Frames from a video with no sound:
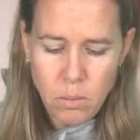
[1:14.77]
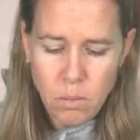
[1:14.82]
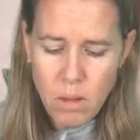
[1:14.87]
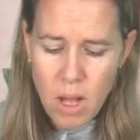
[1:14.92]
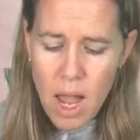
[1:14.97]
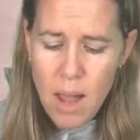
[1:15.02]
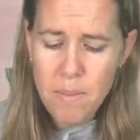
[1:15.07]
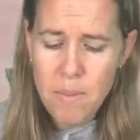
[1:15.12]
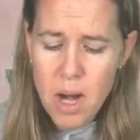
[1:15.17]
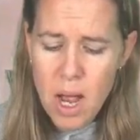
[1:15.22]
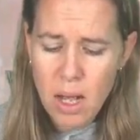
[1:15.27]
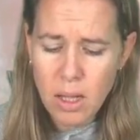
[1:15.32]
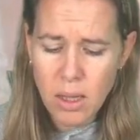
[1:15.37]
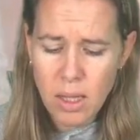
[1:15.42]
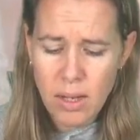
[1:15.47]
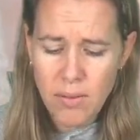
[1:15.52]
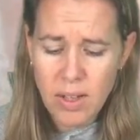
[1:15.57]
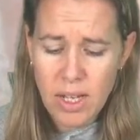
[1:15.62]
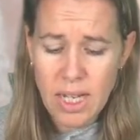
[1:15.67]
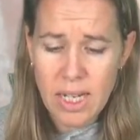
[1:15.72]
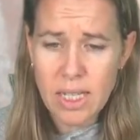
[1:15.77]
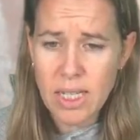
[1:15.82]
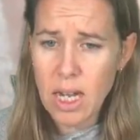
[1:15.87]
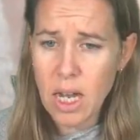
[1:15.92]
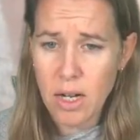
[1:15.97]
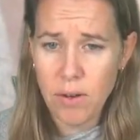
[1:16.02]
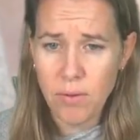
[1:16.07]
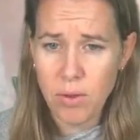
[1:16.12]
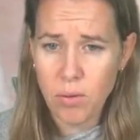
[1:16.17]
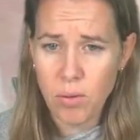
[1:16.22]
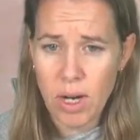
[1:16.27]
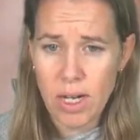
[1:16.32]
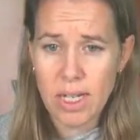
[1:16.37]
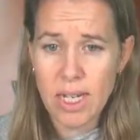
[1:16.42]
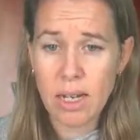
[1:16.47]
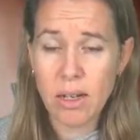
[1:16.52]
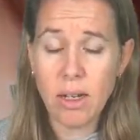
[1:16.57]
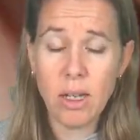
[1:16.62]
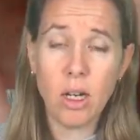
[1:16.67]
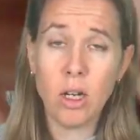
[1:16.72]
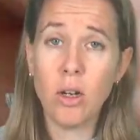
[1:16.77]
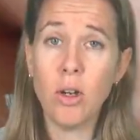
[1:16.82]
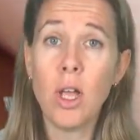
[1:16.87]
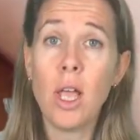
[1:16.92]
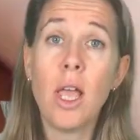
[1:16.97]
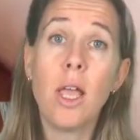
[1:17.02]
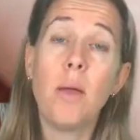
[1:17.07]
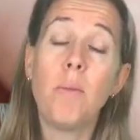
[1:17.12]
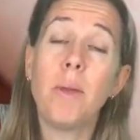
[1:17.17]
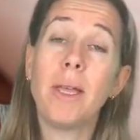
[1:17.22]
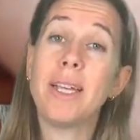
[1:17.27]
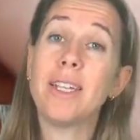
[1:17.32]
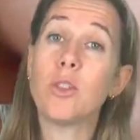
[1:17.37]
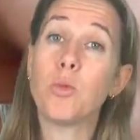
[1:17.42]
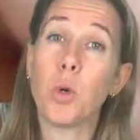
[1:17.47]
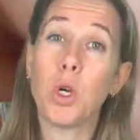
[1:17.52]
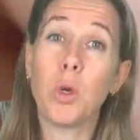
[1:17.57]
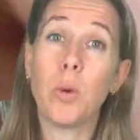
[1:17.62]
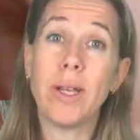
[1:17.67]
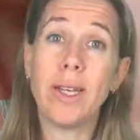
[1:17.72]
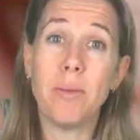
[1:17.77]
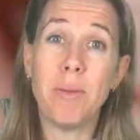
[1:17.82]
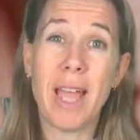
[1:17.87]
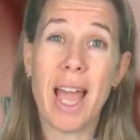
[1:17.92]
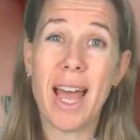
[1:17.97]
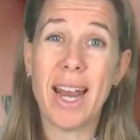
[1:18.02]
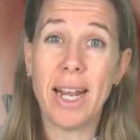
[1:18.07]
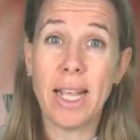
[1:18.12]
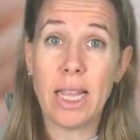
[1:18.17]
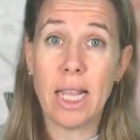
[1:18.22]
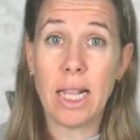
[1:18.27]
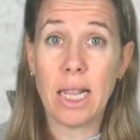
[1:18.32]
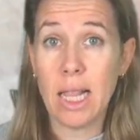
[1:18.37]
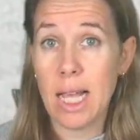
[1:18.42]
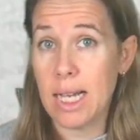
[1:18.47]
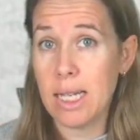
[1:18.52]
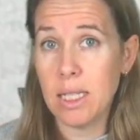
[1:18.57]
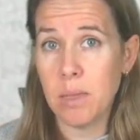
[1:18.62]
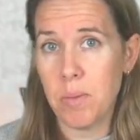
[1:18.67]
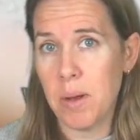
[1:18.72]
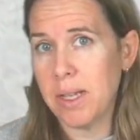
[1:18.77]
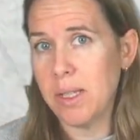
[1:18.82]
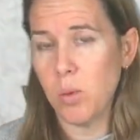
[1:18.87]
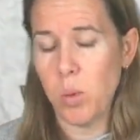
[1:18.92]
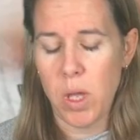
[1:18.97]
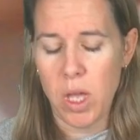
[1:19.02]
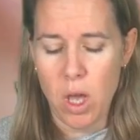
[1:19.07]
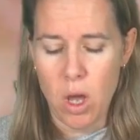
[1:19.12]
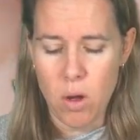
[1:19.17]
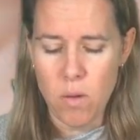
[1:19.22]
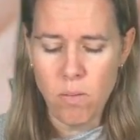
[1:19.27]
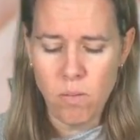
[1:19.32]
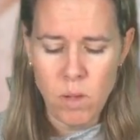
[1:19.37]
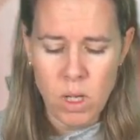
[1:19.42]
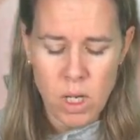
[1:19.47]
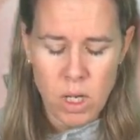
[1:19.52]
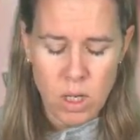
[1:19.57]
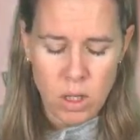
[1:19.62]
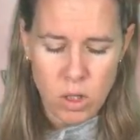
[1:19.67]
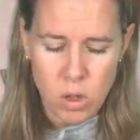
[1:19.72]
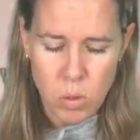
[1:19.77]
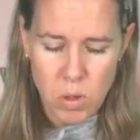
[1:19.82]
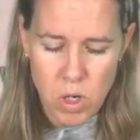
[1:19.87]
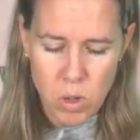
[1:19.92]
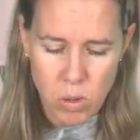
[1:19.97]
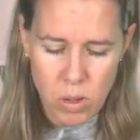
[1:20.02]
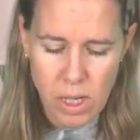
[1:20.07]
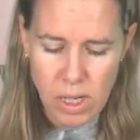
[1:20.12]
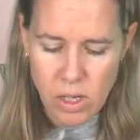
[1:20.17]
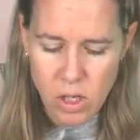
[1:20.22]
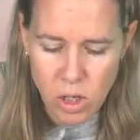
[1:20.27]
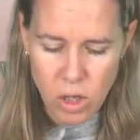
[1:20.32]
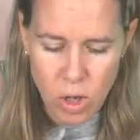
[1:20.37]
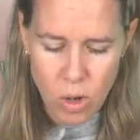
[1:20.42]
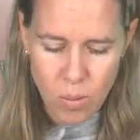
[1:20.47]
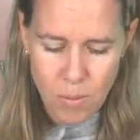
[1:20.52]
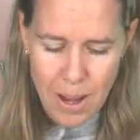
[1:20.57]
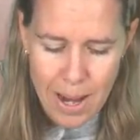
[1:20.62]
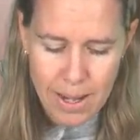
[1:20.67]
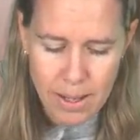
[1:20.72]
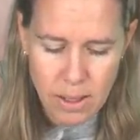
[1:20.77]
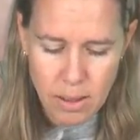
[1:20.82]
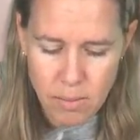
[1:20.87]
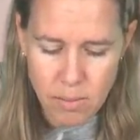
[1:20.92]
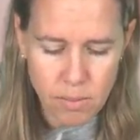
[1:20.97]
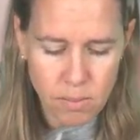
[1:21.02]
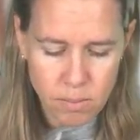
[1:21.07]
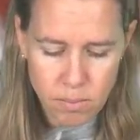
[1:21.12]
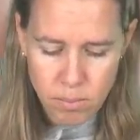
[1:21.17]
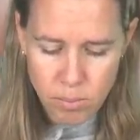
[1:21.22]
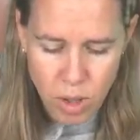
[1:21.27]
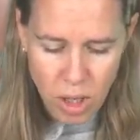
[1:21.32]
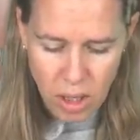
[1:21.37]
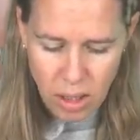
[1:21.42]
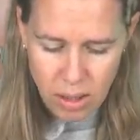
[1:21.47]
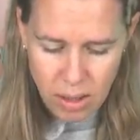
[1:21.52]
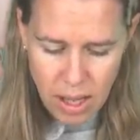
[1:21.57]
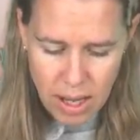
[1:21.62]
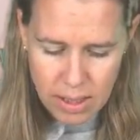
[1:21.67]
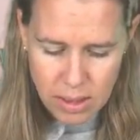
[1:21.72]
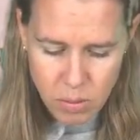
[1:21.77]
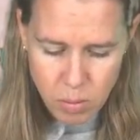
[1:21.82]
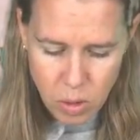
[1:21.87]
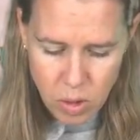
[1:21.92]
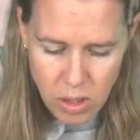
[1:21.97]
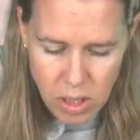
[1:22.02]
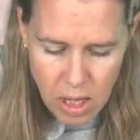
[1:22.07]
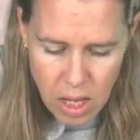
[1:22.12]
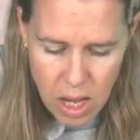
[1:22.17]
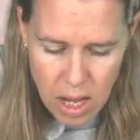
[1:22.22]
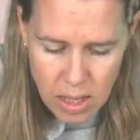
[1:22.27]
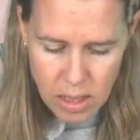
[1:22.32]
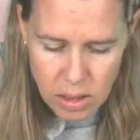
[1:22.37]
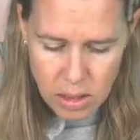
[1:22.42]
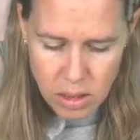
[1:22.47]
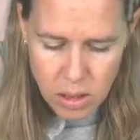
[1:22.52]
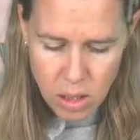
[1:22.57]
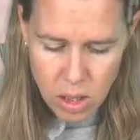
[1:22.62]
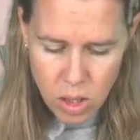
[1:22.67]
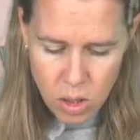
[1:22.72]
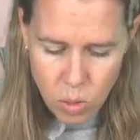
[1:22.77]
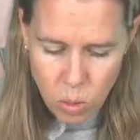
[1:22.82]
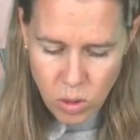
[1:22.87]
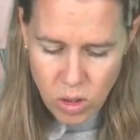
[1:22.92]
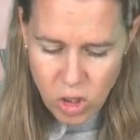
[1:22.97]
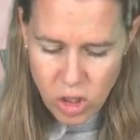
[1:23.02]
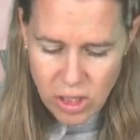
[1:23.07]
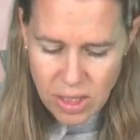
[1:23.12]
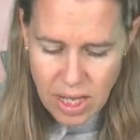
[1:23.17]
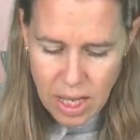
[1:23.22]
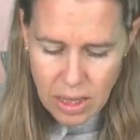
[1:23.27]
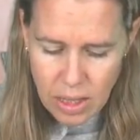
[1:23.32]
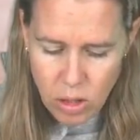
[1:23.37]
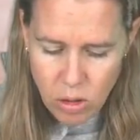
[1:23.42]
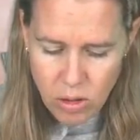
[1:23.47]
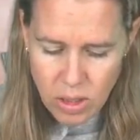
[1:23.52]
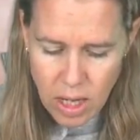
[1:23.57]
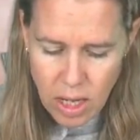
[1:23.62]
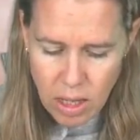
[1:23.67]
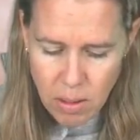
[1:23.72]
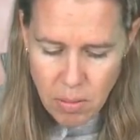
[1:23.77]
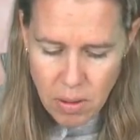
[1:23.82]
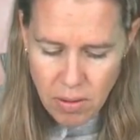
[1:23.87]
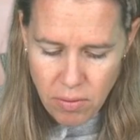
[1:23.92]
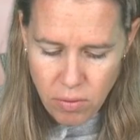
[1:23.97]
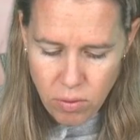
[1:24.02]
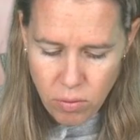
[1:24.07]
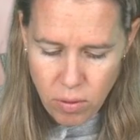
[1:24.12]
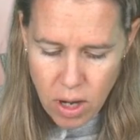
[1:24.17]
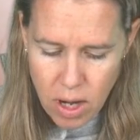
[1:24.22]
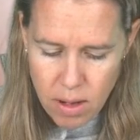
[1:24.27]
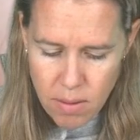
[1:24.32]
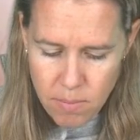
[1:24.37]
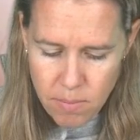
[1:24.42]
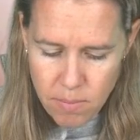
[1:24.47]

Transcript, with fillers: I'm not leaving a ton of thread down here because we're going to be adding the clasp as we go. So we don't need to go back and put a clasp on the end with just that little tiny bit of thread.